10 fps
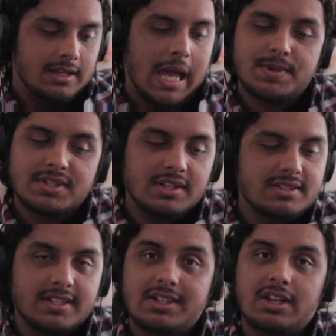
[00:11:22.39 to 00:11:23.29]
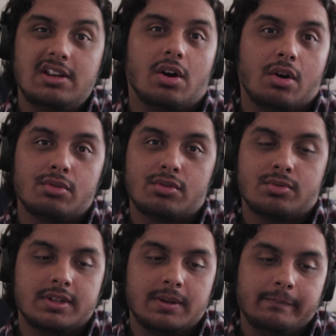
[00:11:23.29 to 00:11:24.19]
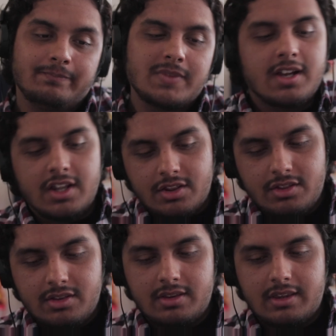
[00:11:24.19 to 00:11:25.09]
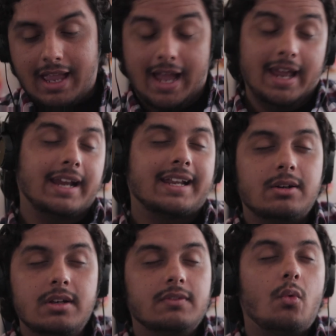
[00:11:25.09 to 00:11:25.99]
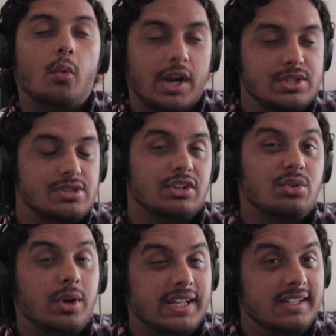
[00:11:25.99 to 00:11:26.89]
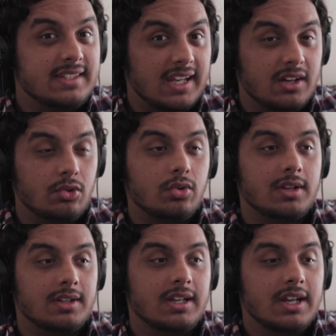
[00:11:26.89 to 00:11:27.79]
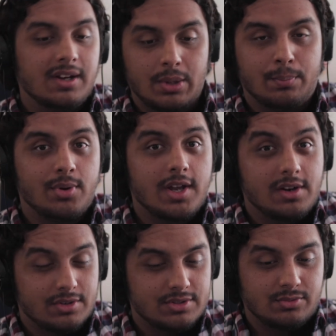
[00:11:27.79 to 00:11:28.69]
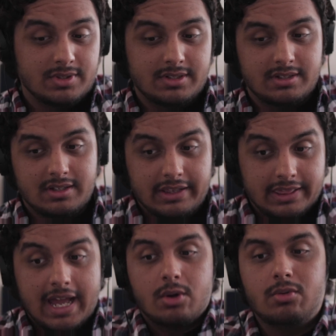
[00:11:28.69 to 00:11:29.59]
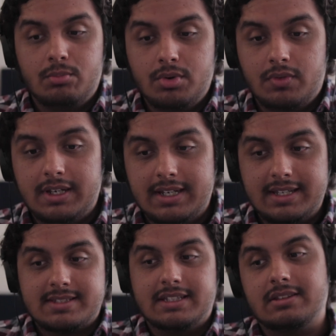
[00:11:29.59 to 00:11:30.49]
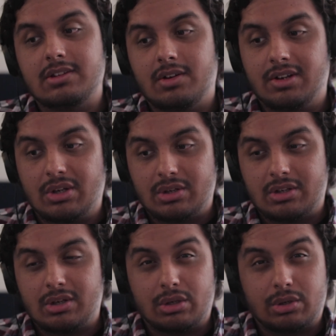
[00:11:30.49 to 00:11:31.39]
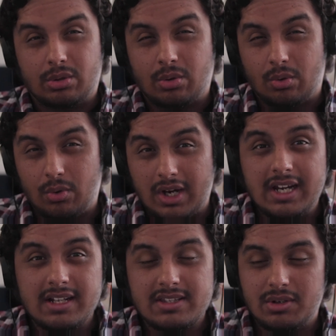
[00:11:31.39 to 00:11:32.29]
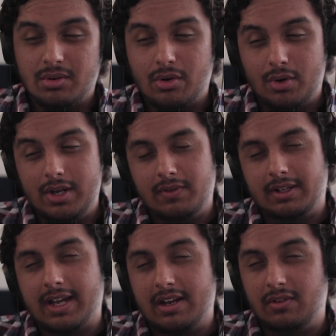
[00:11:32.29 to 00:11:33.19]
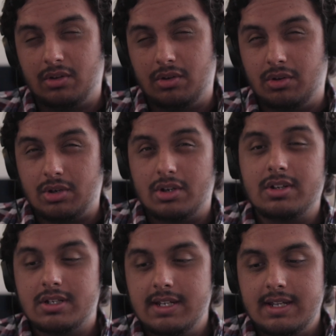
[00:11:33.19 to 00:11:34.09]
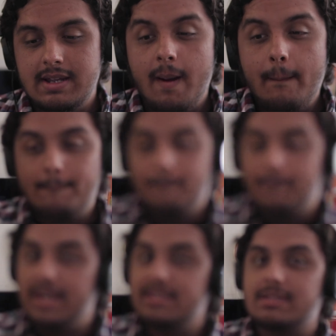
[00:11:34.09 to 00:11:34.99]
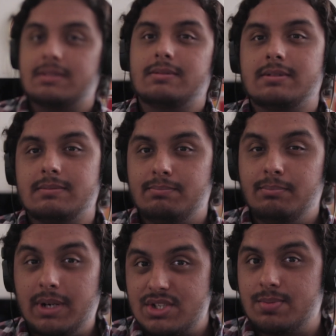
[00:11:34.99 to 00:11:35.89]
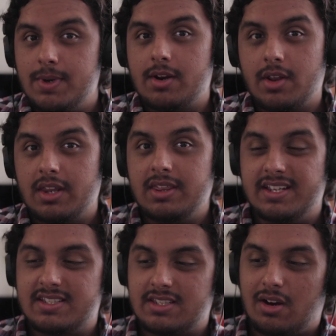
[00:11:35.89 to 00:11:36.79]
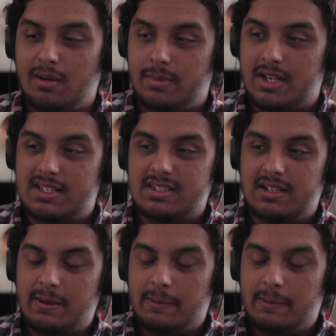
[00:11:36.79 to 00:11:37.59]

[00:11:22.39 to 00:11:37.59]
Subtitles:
I'm just gonna stick to the Arnold one. Heck, I'll even watch the 2010 one, the Predators one. That movie isn't great or even kind of good, but it's much better than this hot mess.